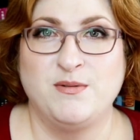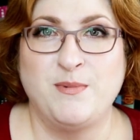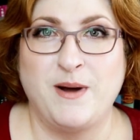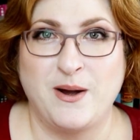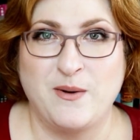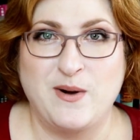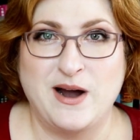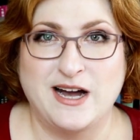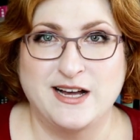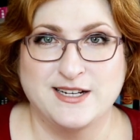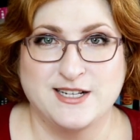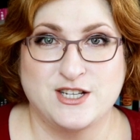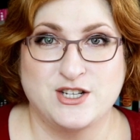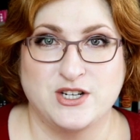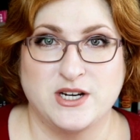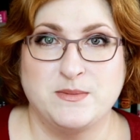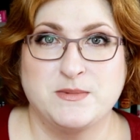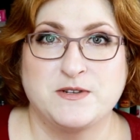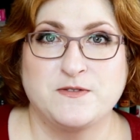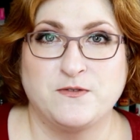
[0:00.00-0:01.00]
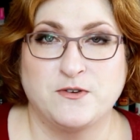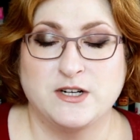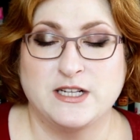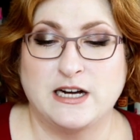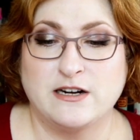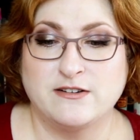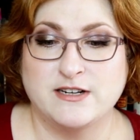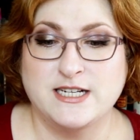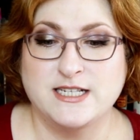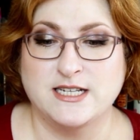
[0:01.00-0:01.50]
of my wildest dreams for
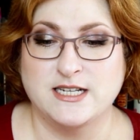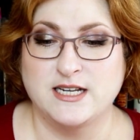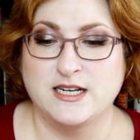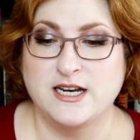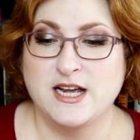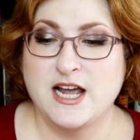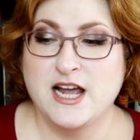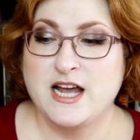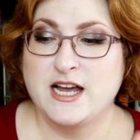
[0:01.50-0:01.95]
that reason.